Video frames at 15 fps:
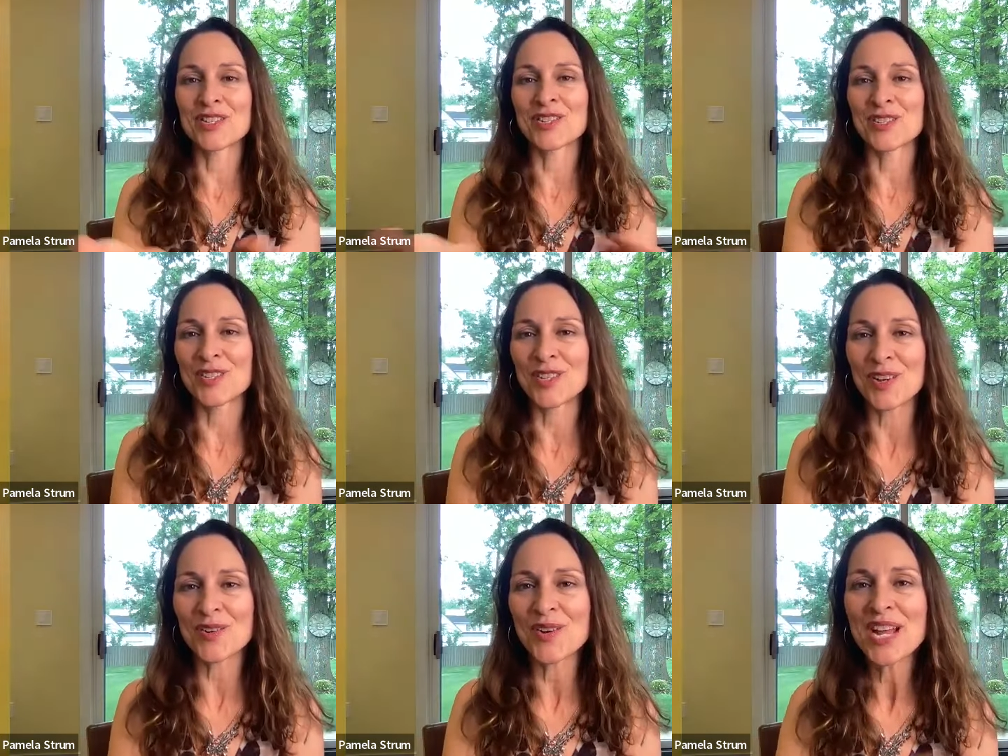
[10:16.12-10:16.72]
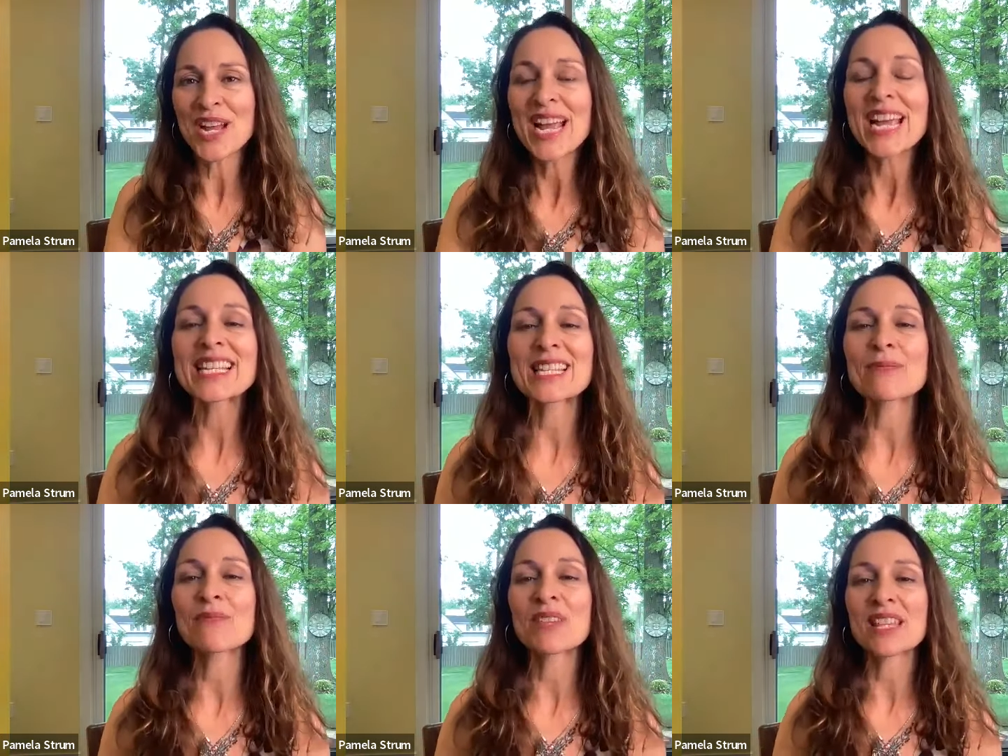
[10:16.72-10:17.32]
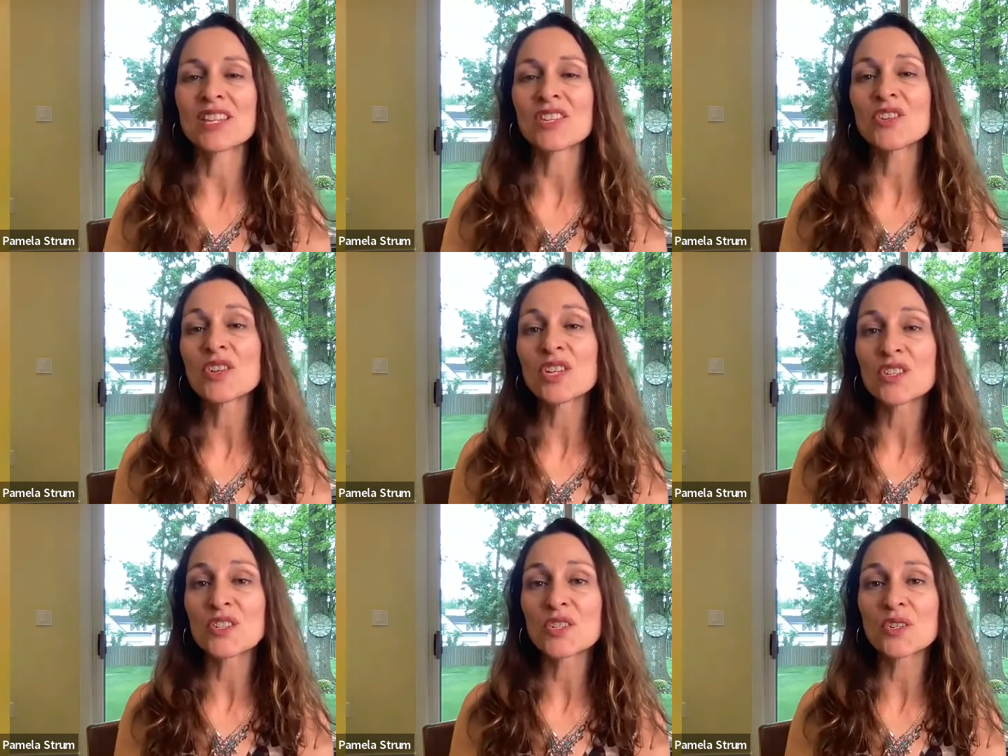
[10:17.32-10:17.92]
So it's something that you
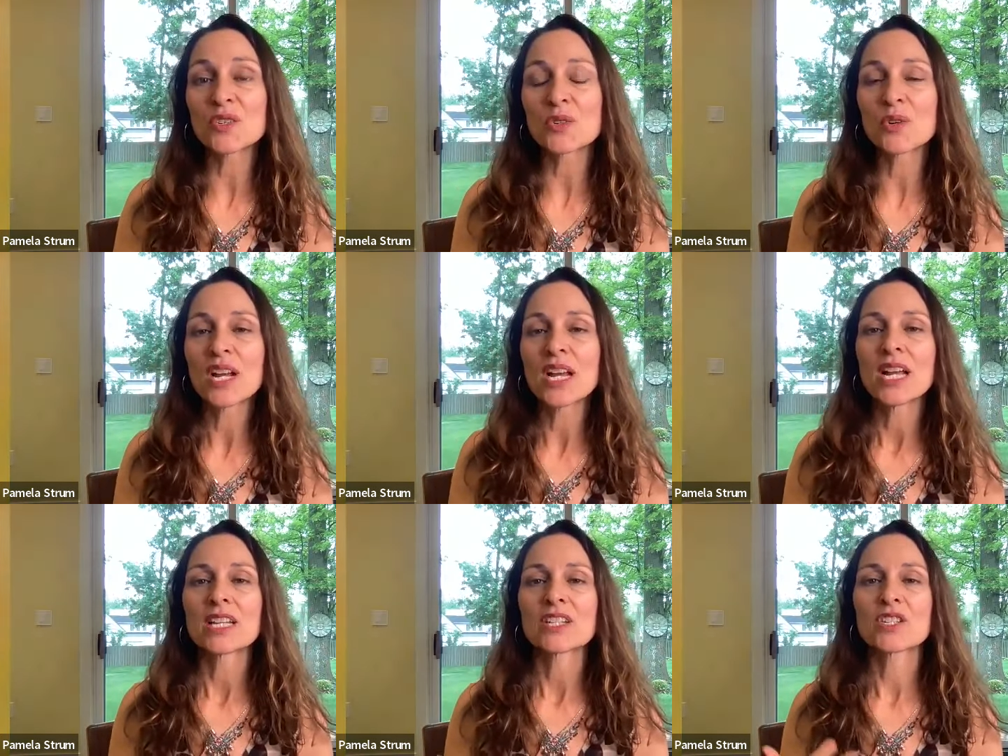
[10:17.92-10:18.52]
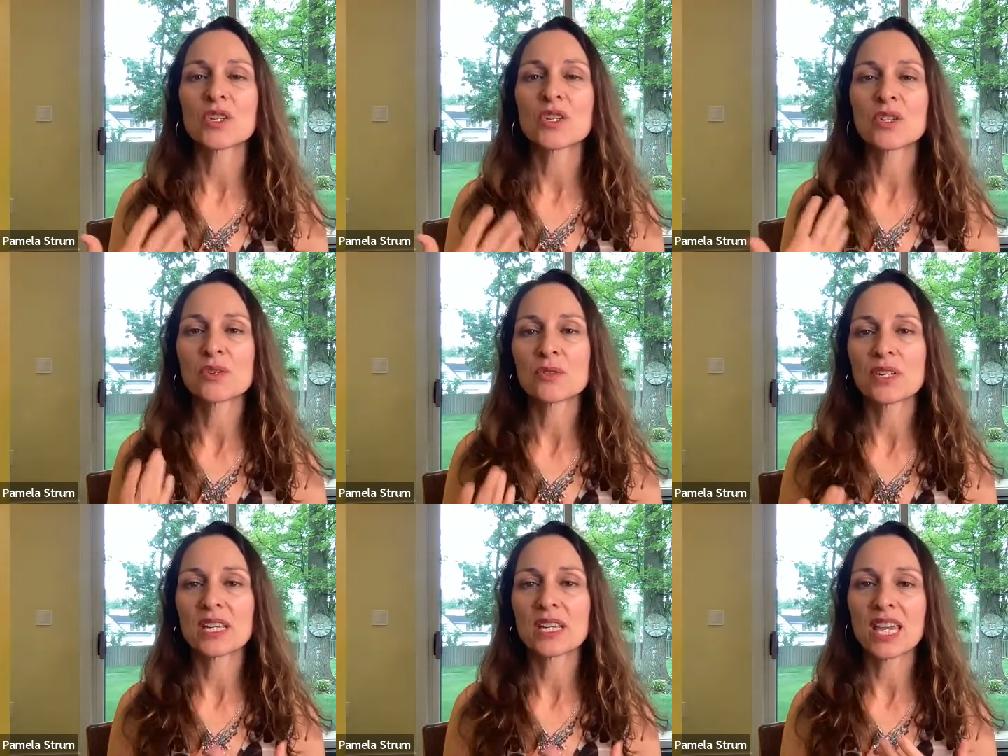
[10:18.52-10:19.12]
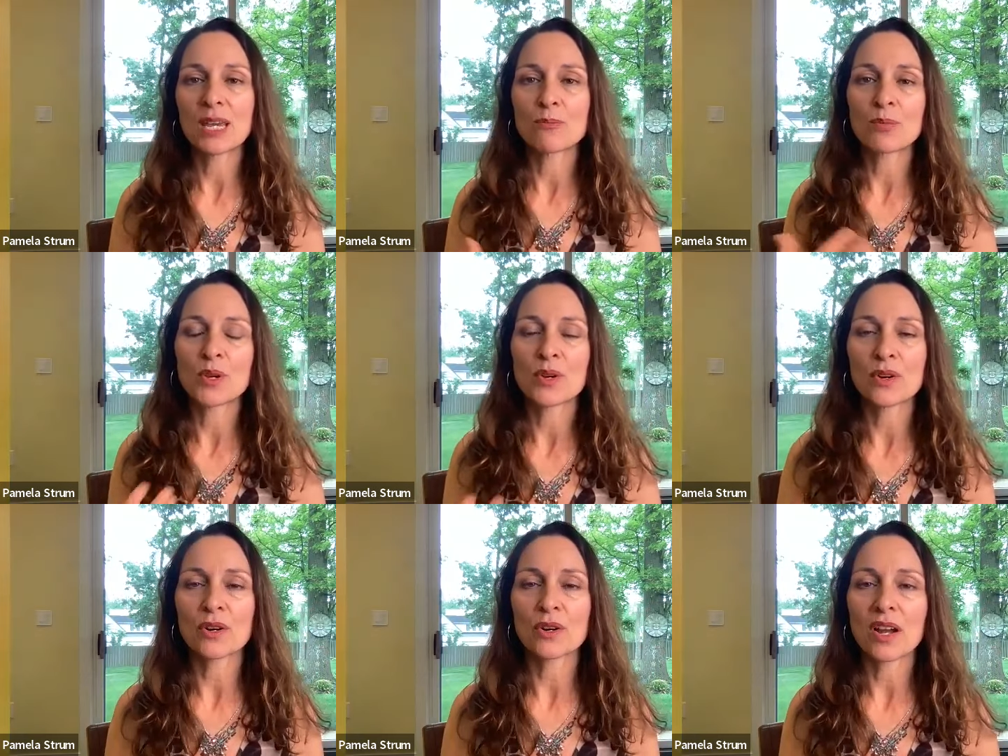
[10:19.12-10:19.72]
could do to keep
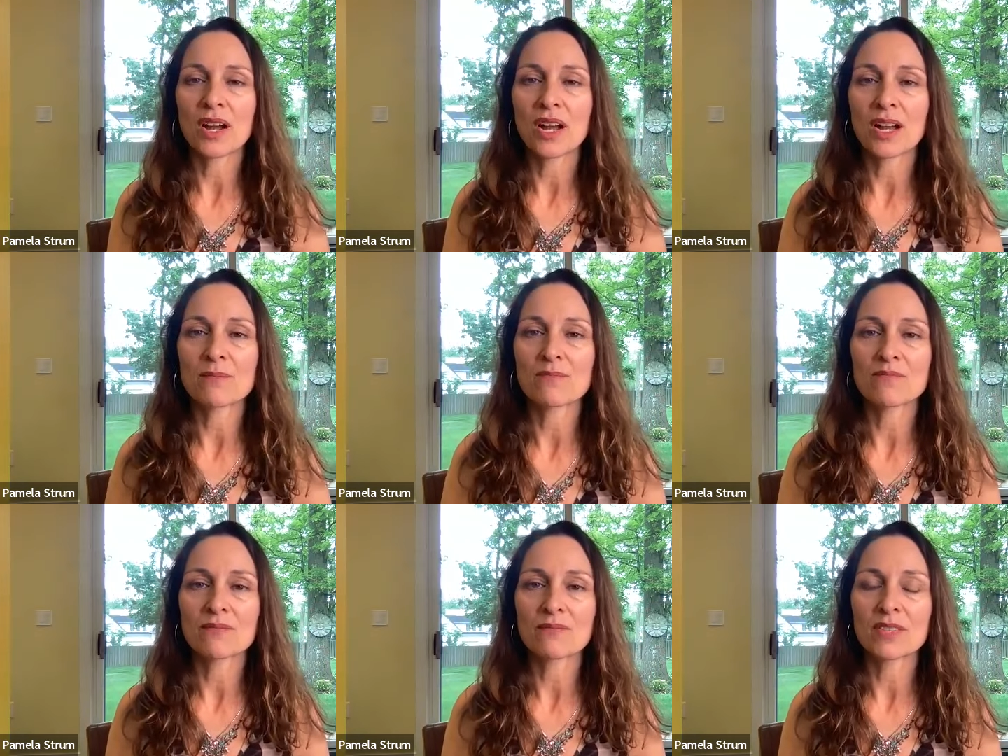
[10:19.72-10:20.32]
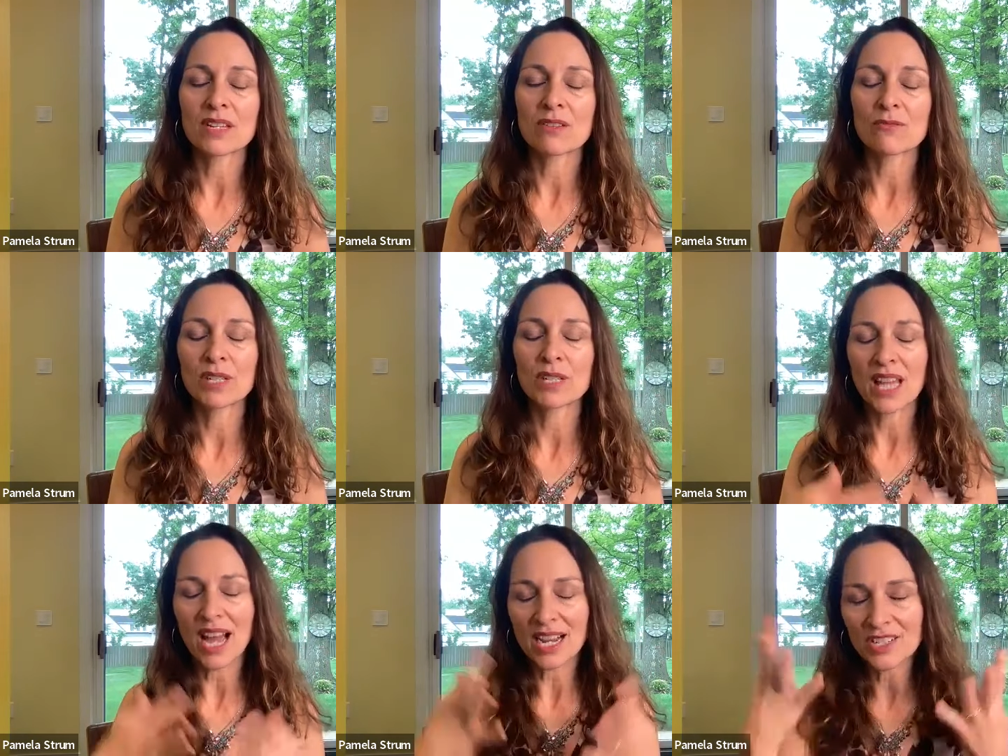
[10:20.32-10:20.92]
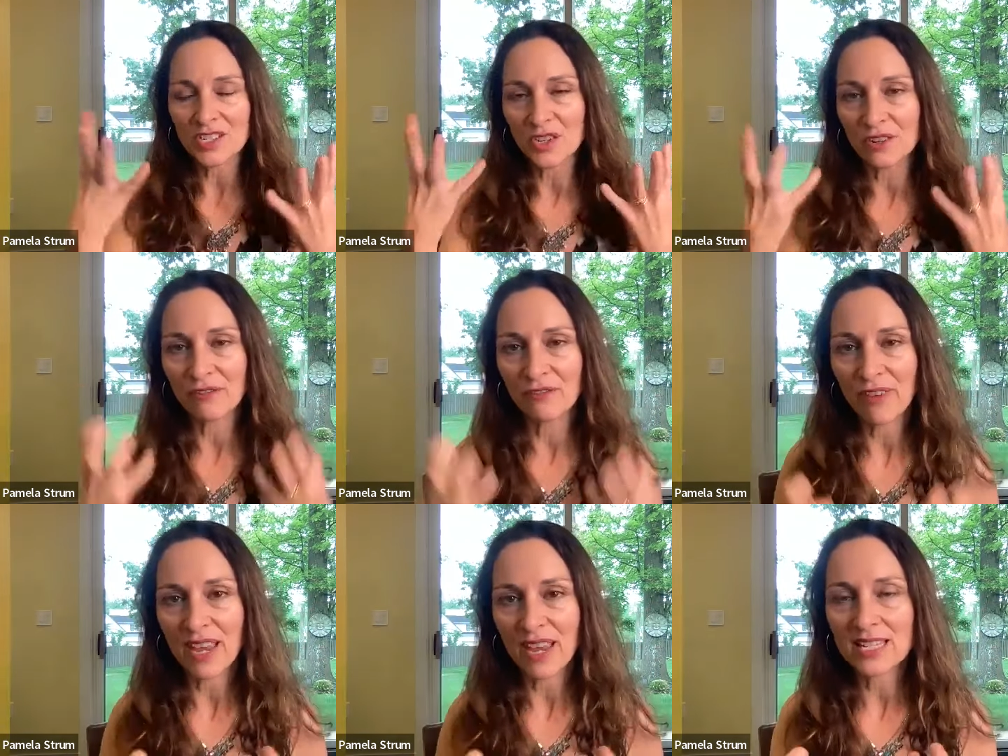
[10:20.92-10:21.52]
your, relax your
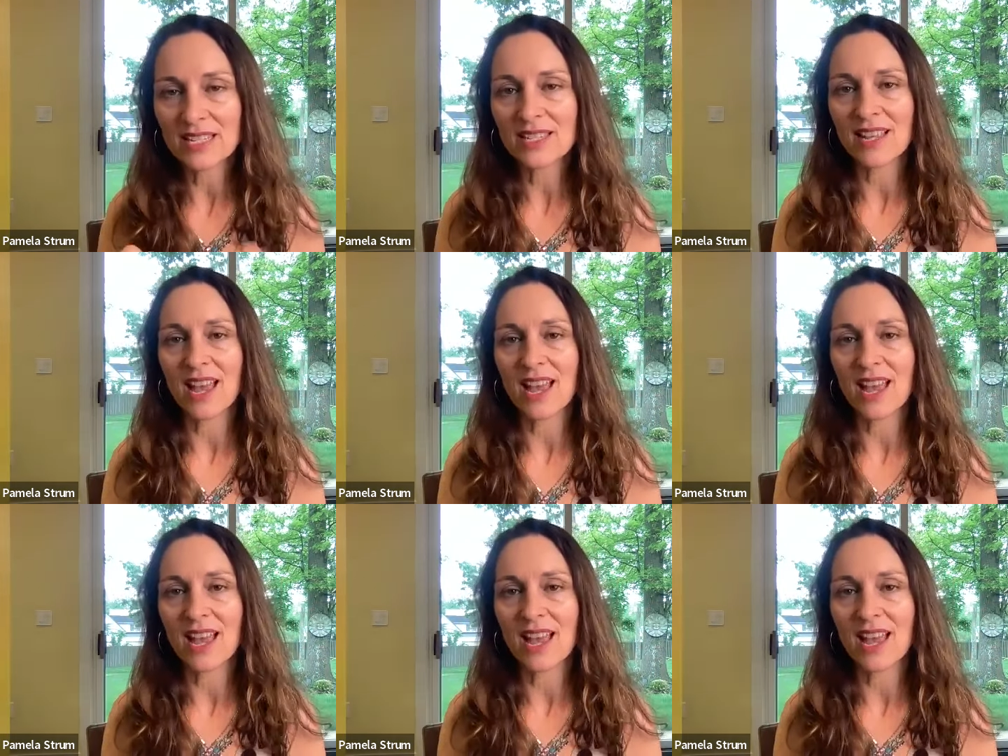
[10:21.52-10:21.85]
face.